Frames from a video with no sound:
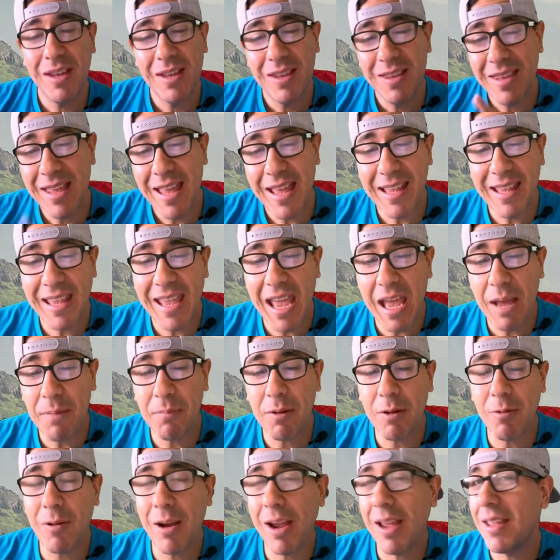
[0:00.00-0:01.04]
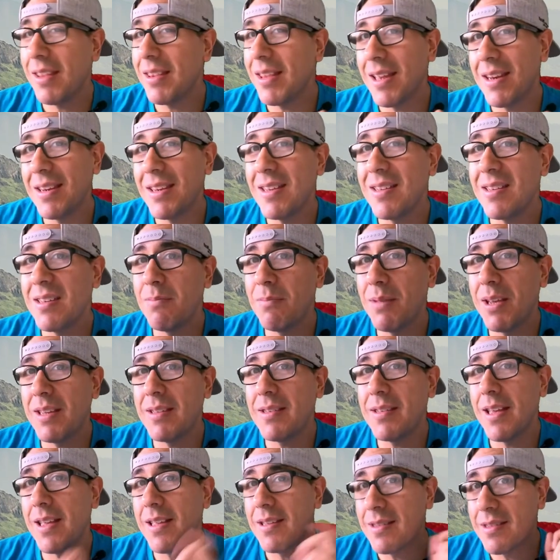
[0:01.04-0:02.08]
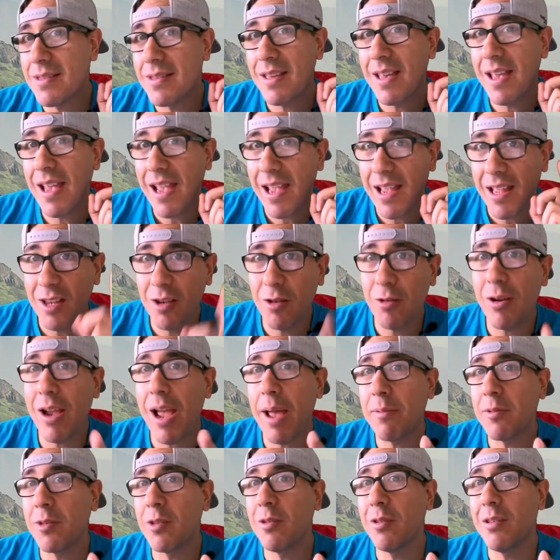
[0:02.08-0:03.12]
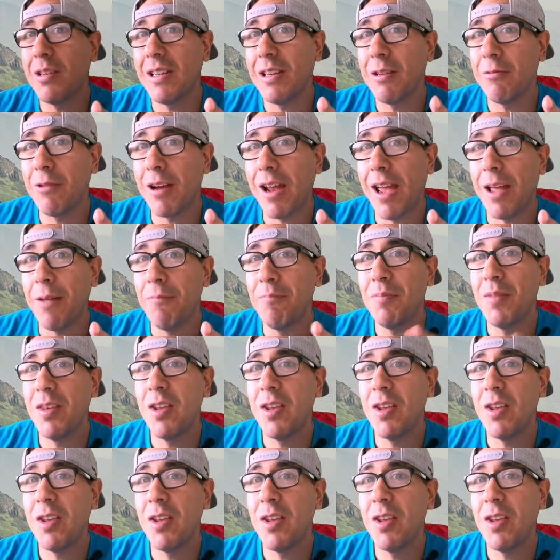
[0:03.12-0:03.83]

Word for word: That can't be right. That doesn't make sense. And you're absolutely right.